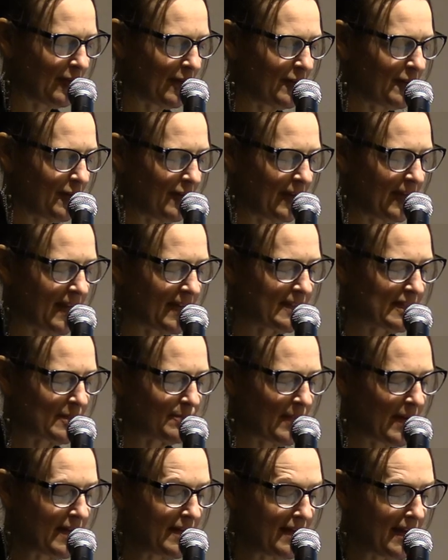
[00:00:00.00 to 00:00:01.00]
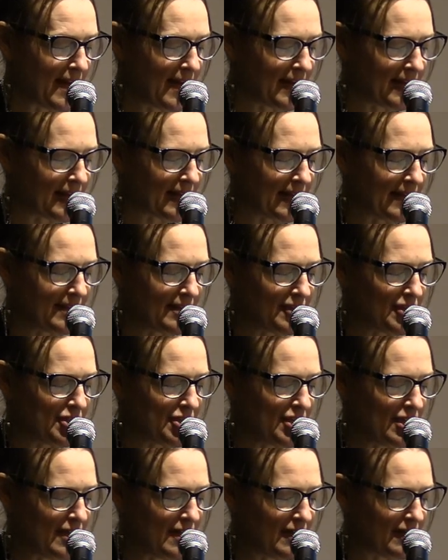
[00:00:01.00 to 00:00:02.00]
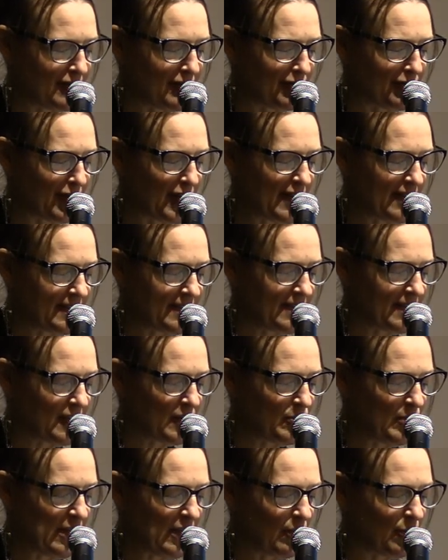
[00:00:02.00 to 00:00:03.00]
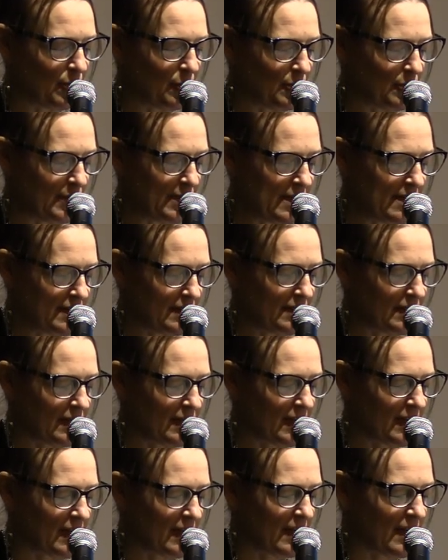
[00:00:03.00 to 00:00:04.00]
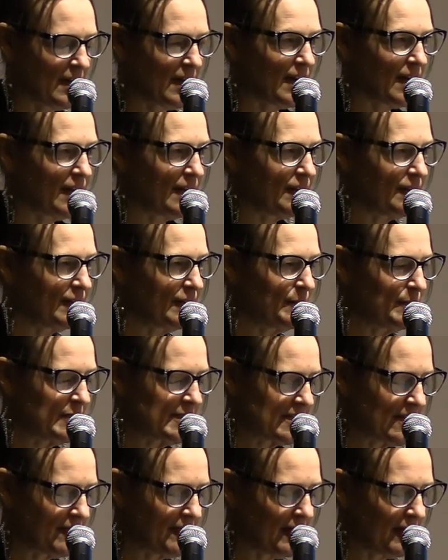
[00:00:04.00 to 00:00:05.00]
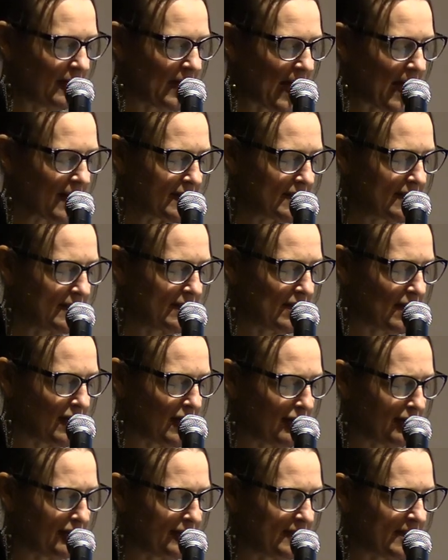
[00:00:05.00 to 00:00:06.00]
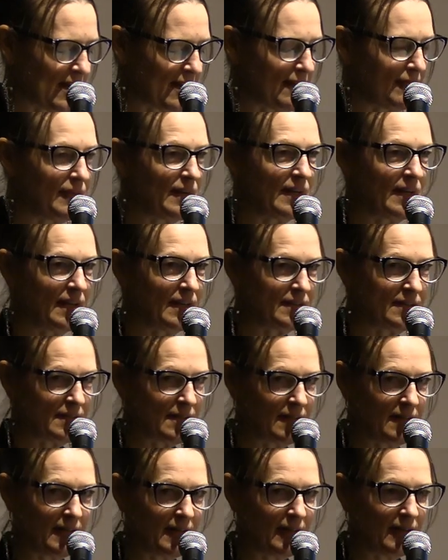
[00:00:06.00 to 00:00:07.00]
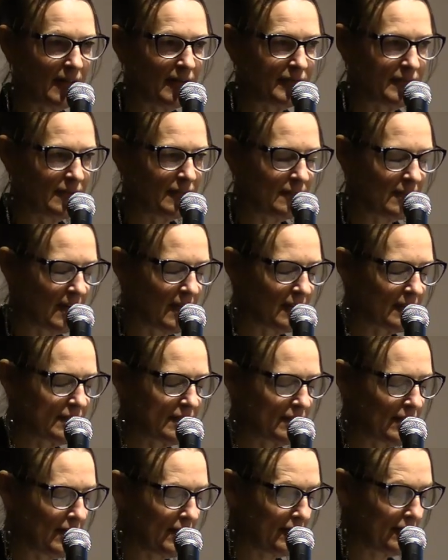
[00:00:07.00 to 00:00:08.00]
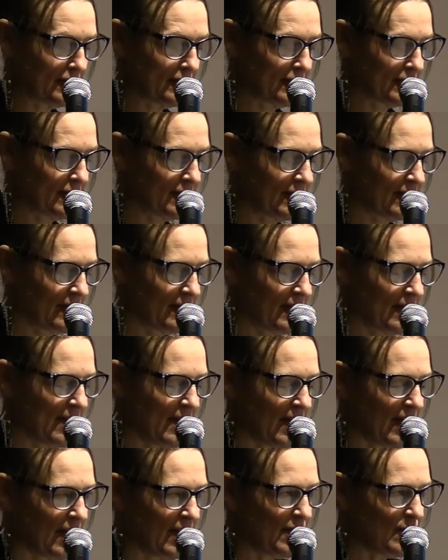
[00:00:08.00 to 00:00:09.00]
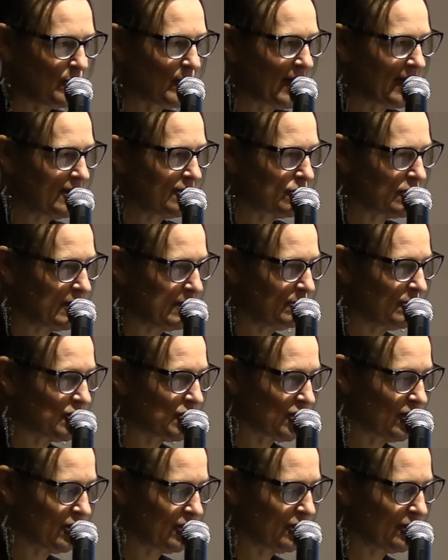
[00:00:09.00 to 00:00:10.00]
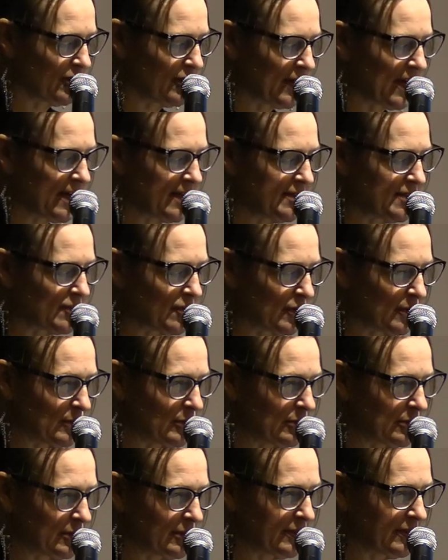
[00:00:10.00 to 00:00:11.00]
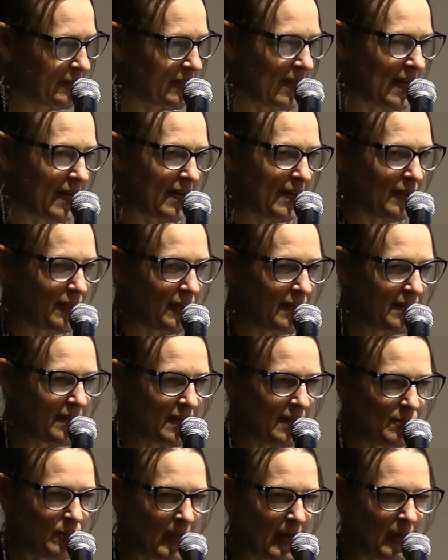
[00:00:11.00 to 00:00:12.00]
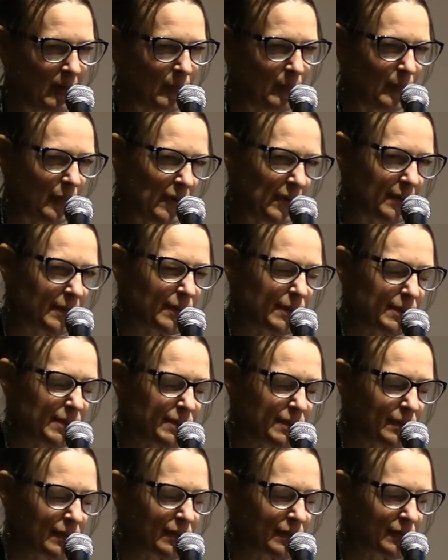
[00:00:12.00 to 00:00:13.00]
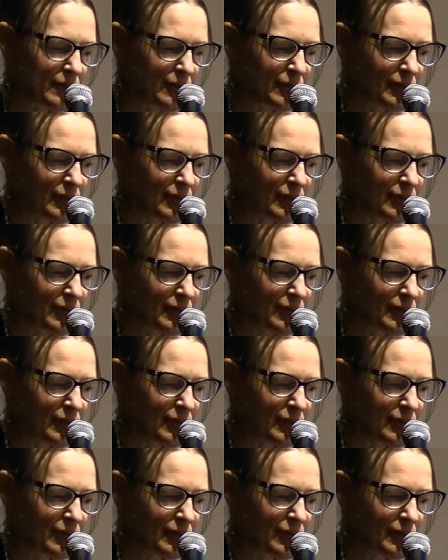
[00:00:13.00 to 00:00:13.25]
fluttered against my neck and cheek, frantic beholding a glimpse of the last dove diving into the 11 o'clock sun. In my dream journal, I scribbled, I think he meant books.